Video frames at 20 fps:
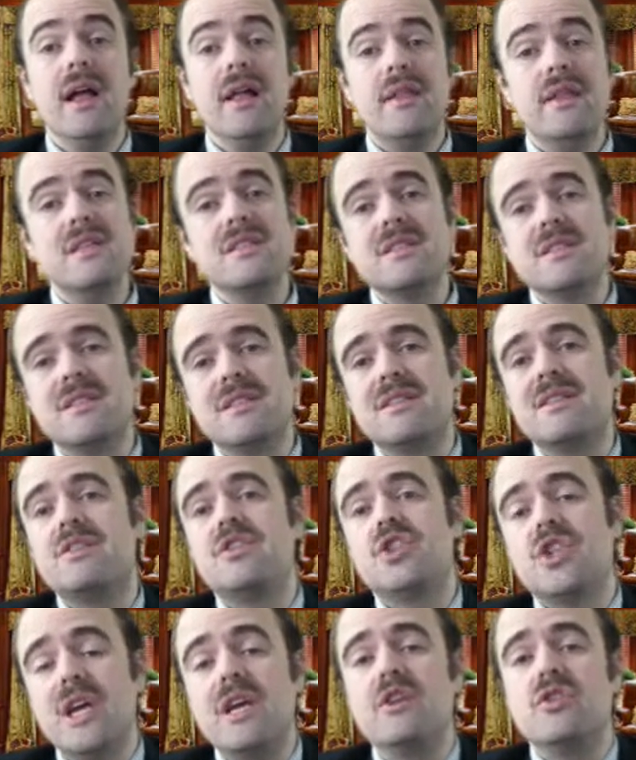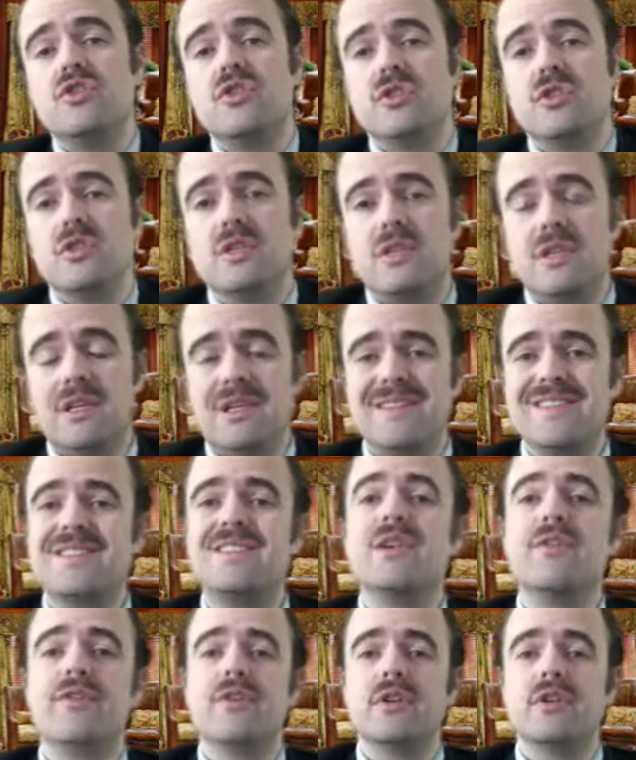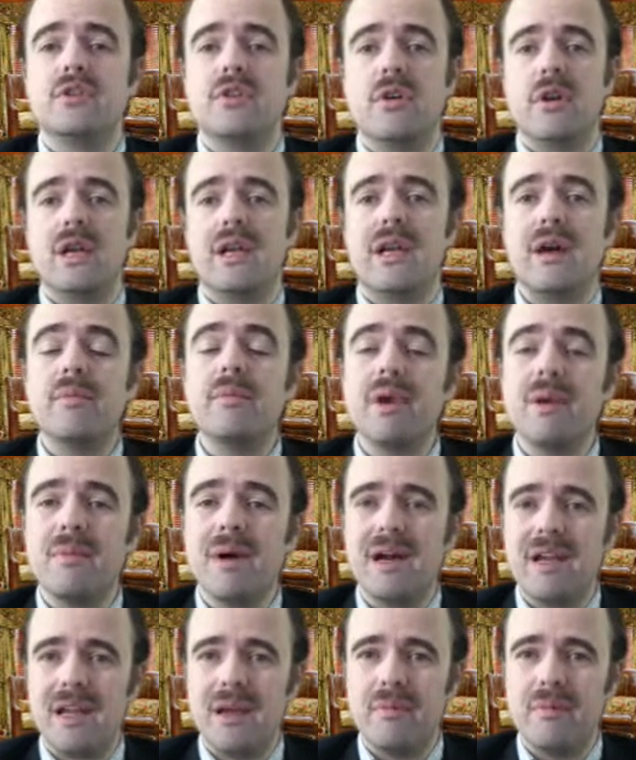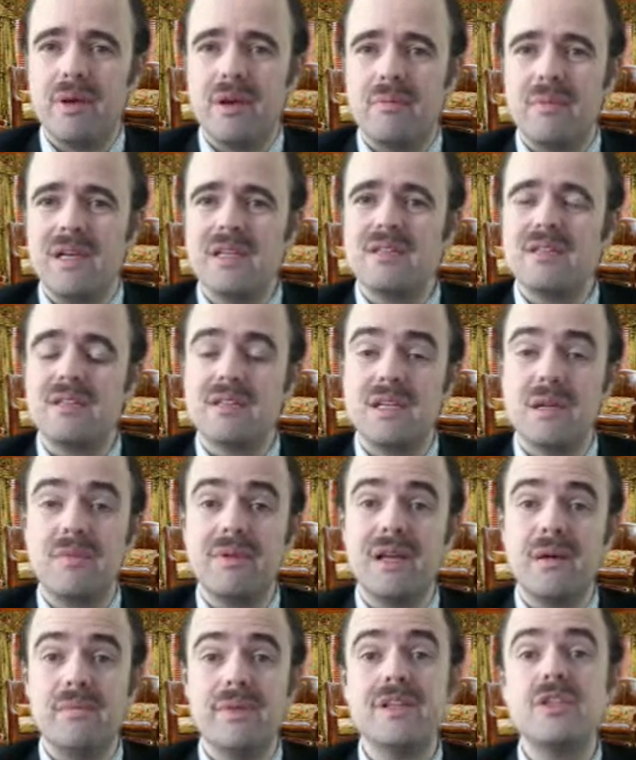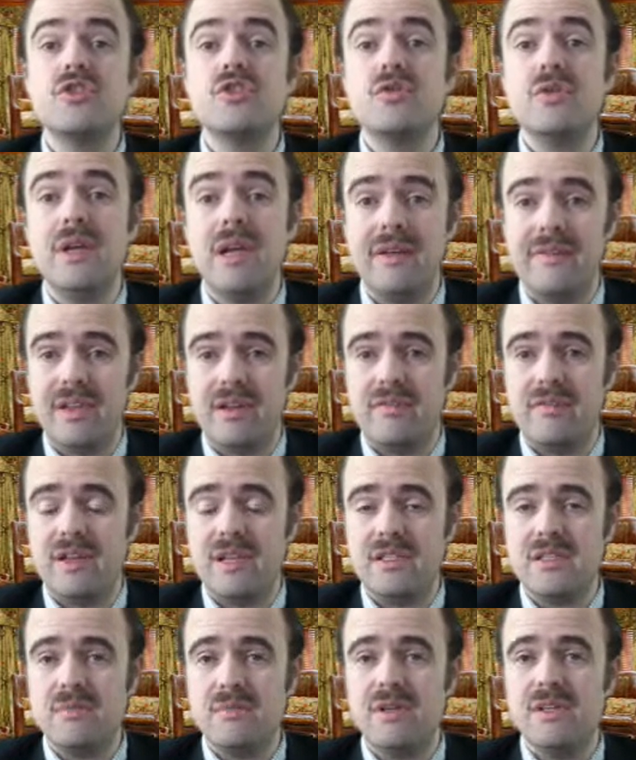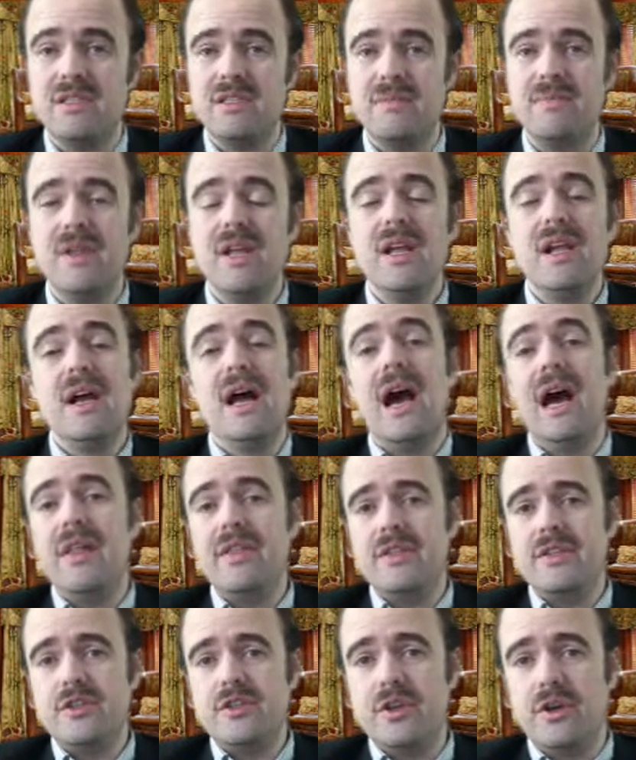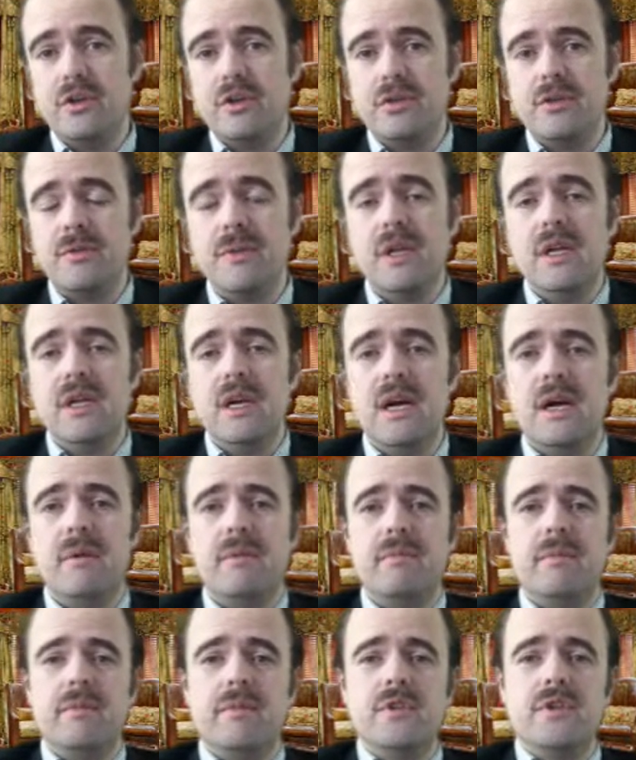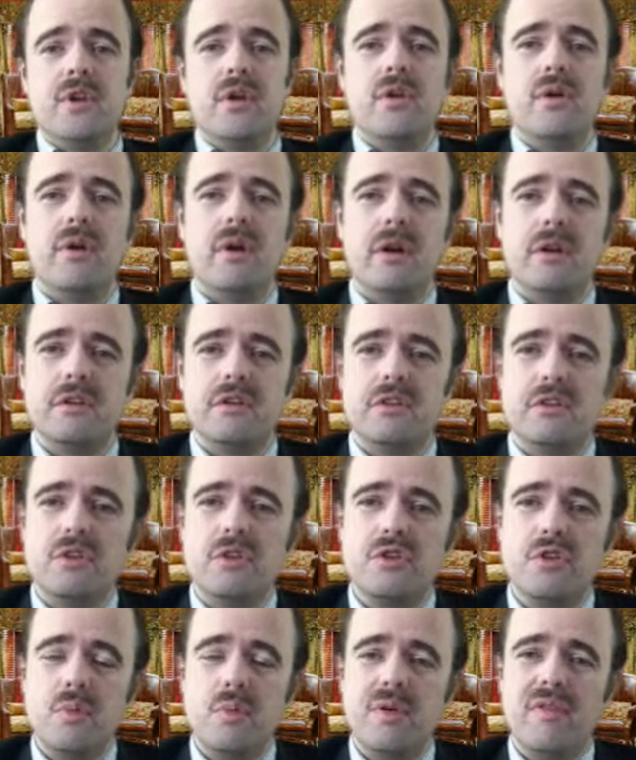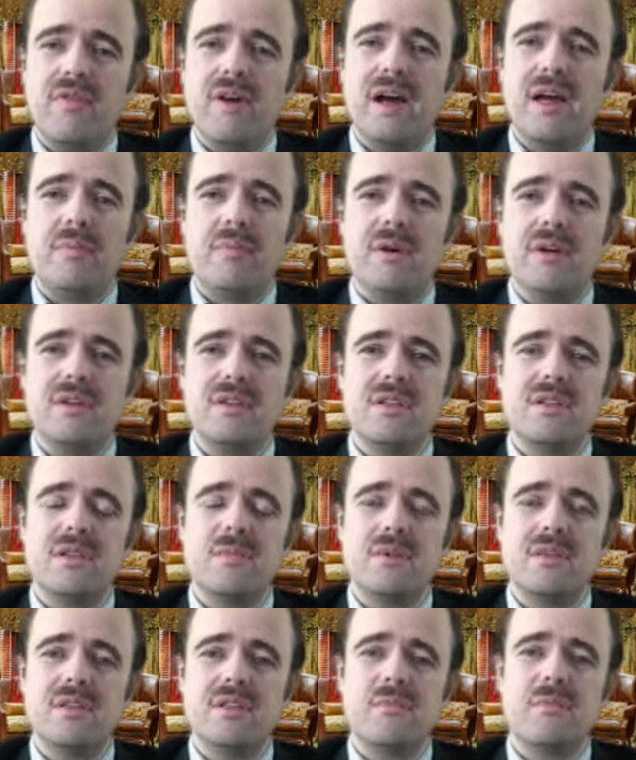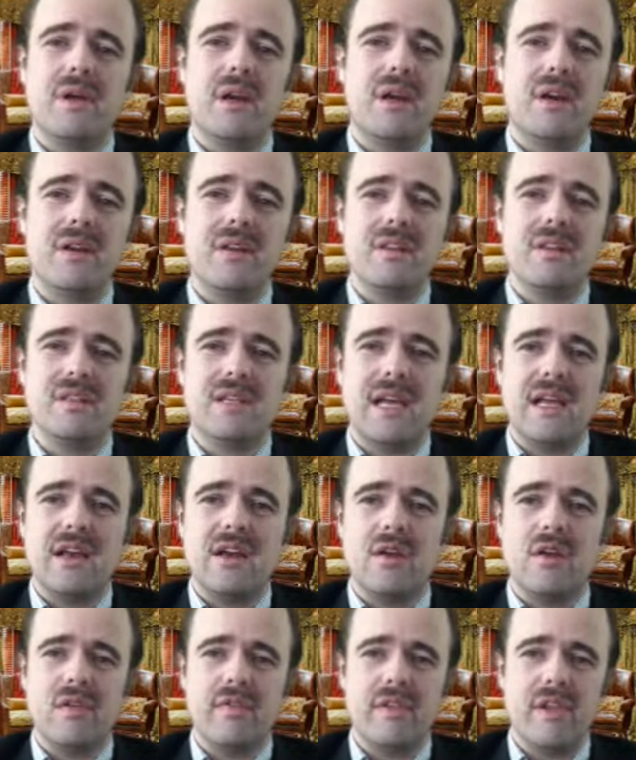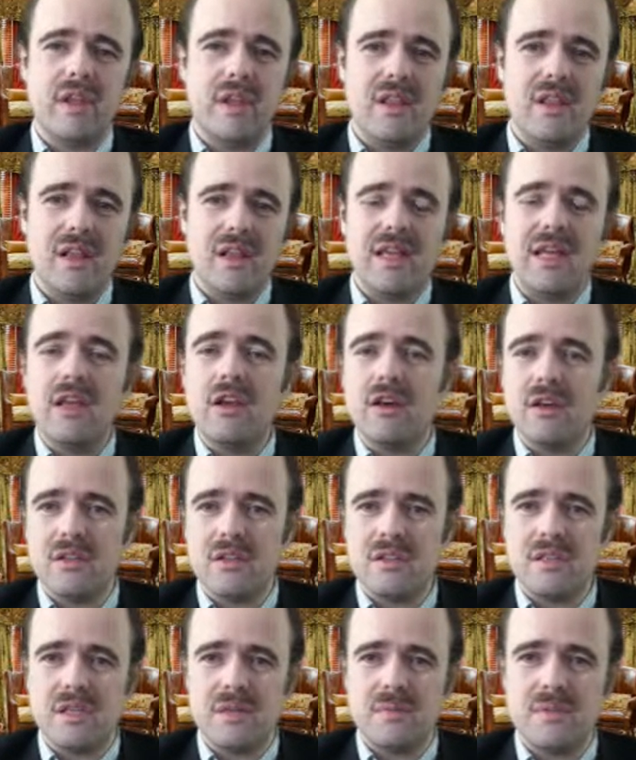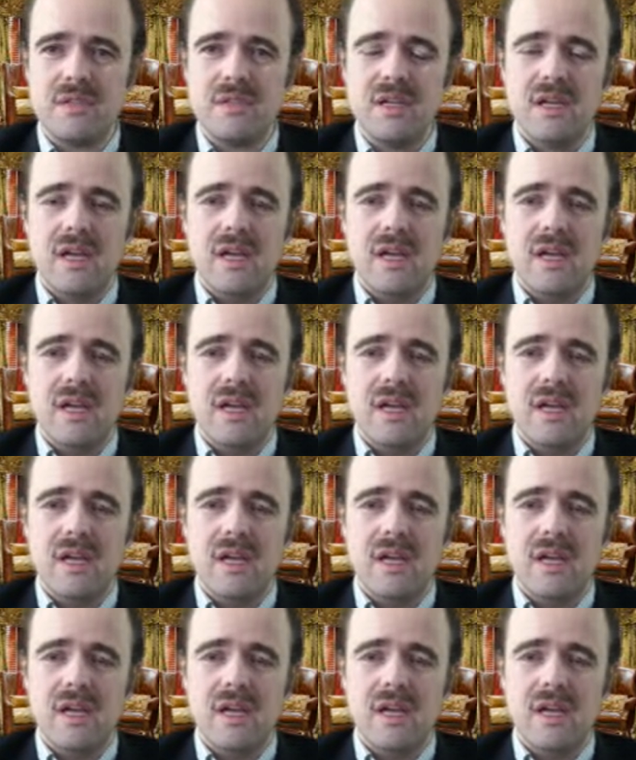This changes is different on a company by company basis. Some companies do have that flexibility, others don't. To provide participants a better understanding of the key concepts,